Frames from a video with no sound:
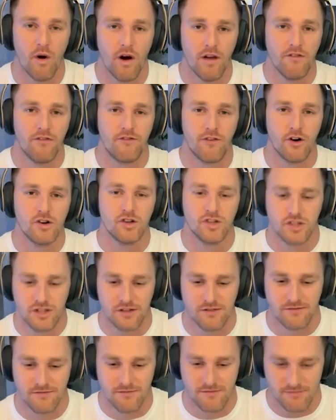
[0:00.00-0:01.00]
first.
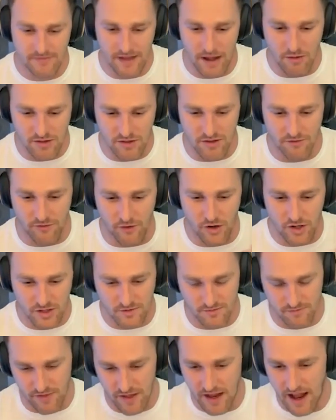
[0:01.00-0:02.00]
That was the
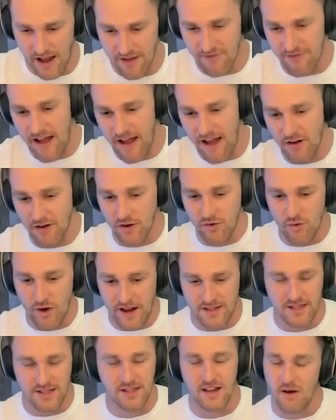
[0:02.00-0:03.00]
first thing I found in
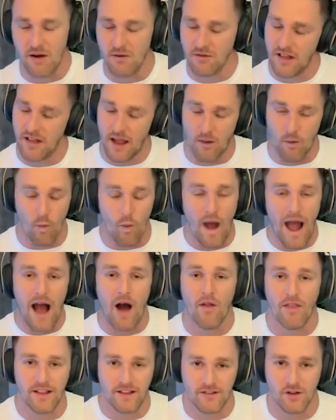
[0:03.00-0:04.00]
racing. I was like,
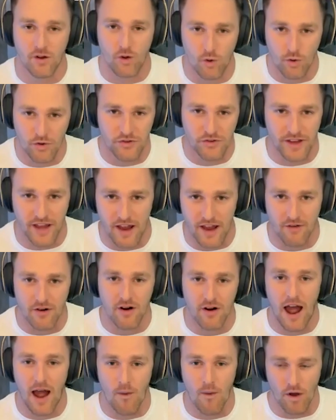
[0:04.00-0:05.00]
wow, that's the coolest thing
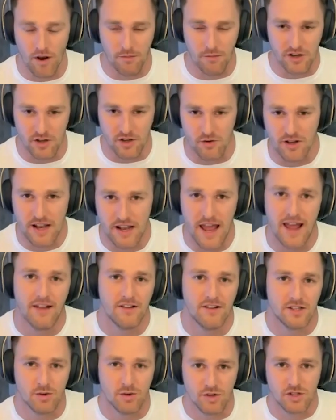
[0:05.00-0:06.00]
ever. I want to be doing that,
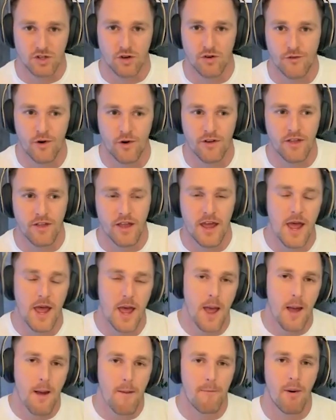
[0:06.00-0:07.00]
so on and so forth.
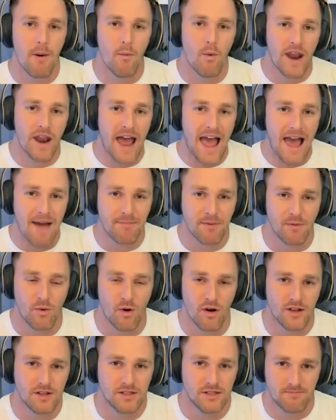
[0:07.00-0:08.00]
But what happened
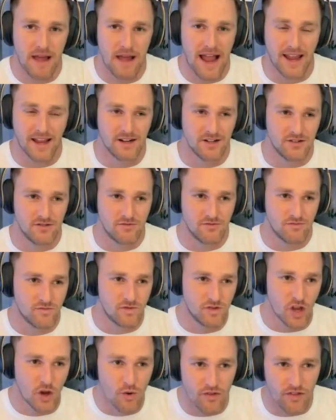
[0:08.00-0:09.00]
was back in
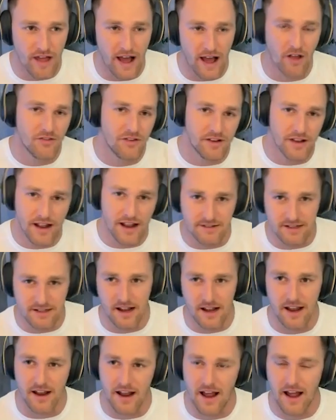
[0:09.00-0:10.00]
2000,
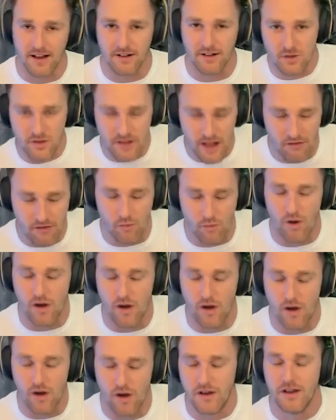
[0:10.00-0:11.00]
1999,
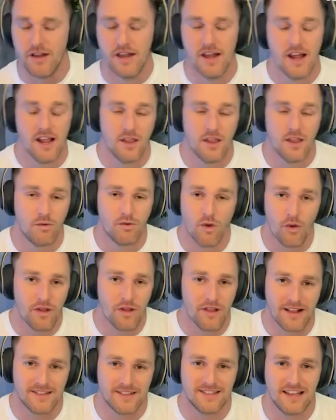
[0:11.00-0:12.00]
2001, there was only
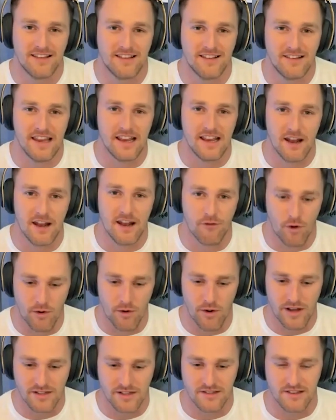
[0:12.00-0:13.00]
like 16 F1
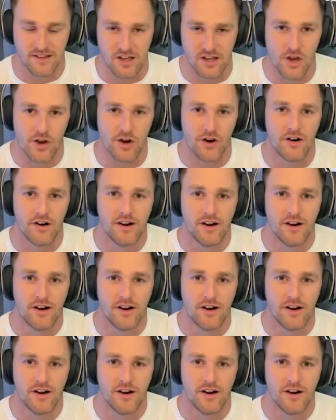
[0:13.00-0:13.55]
races a year.